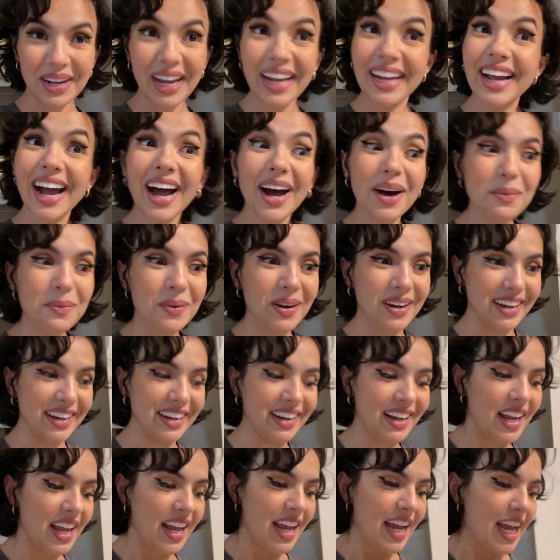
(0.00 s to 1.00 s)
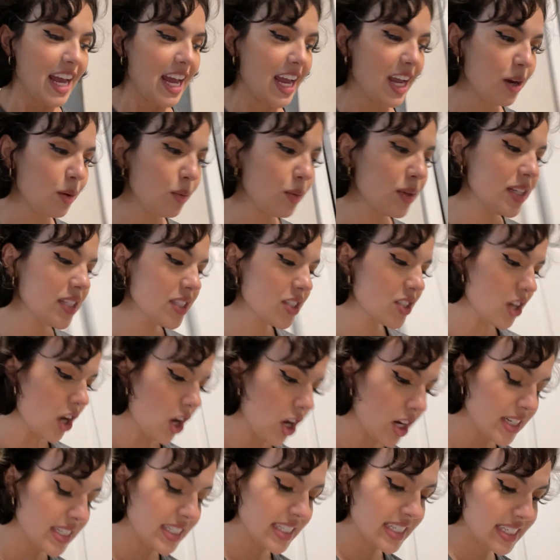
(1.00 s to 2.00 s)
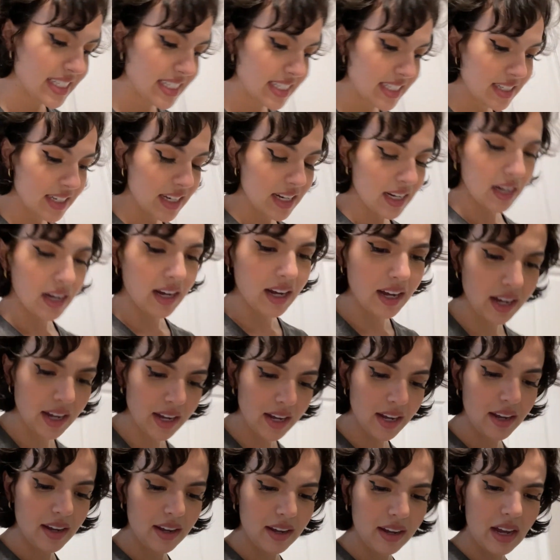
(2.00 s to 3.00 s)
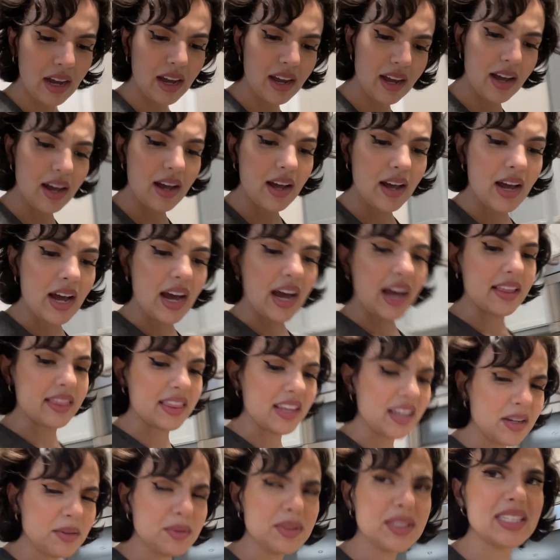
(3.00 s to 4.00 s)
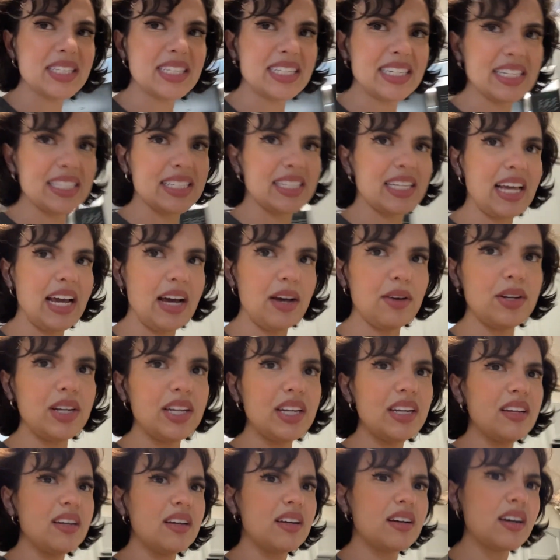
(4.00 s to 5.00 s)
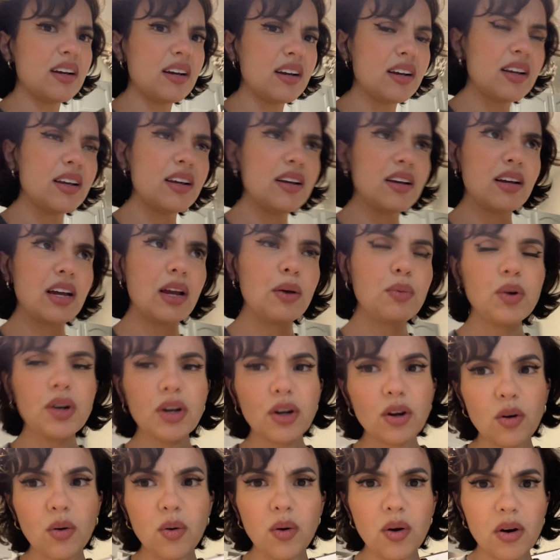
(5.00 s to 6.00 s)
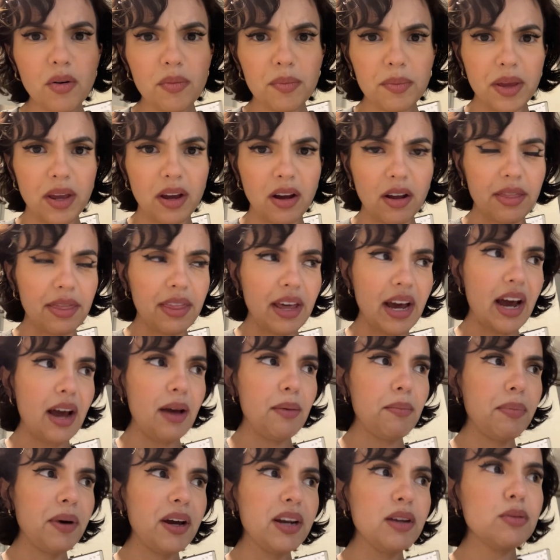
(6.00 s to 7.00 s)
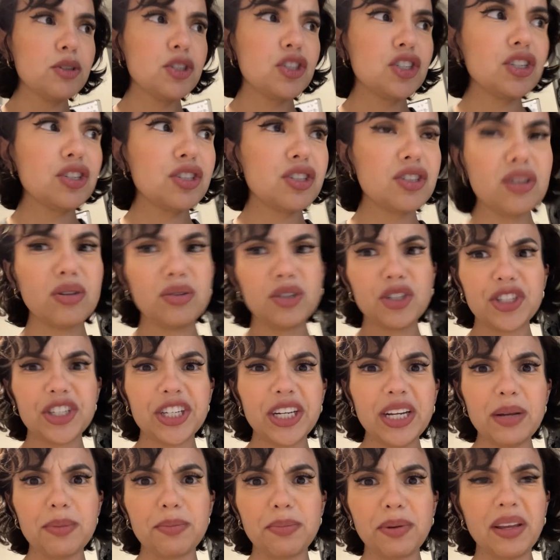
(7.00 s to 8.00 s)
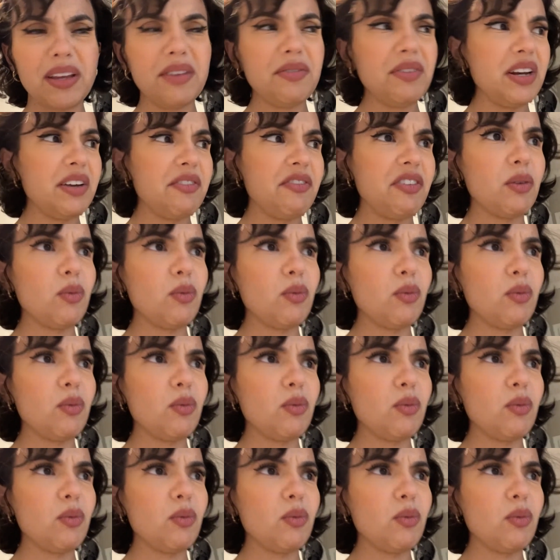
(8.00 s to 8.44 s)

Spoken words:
I got one. It was on, I think it was discounted. I wouldn't quote me on that, but it was just so cheap, even if it